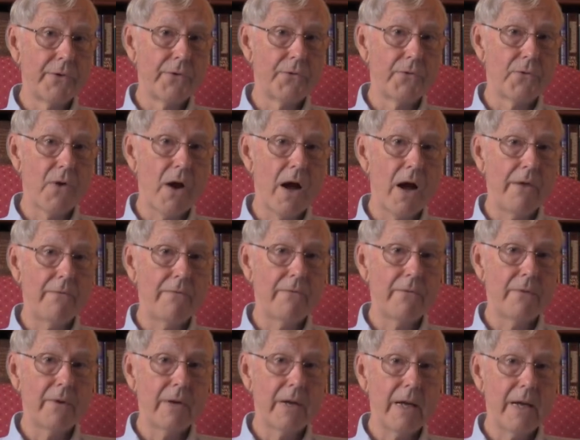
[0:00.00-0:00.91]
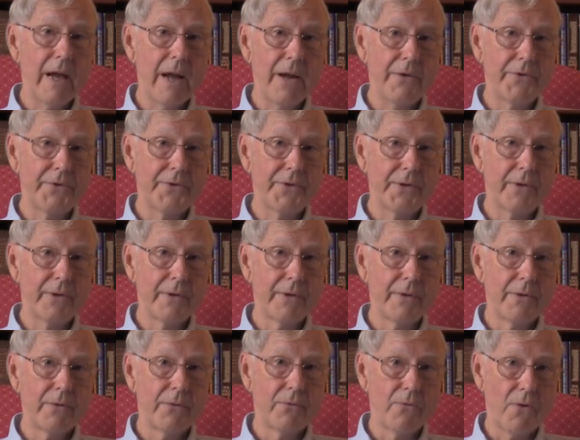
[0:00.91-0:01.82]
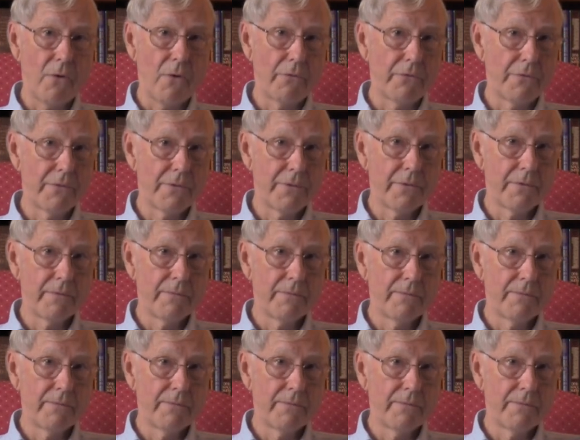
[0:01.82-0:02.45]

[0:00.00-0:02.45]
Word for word: drive cancer growth.